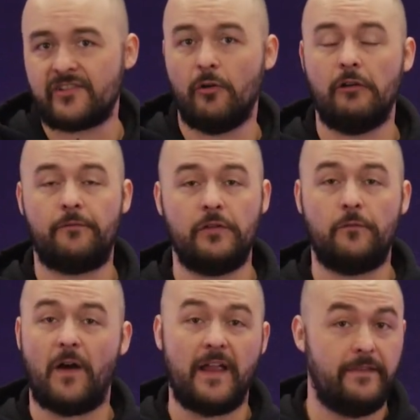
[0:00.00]
So if you
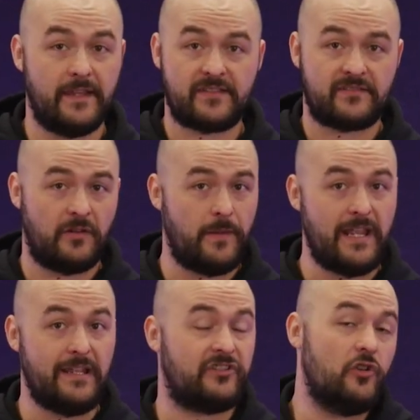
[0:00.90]
find this to
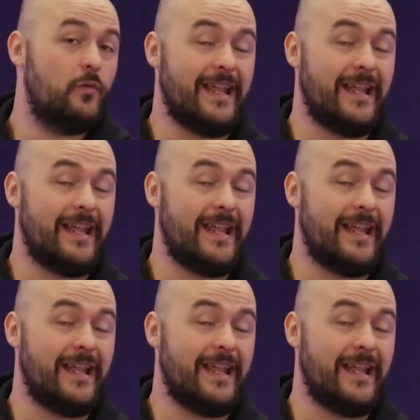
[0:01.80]
be too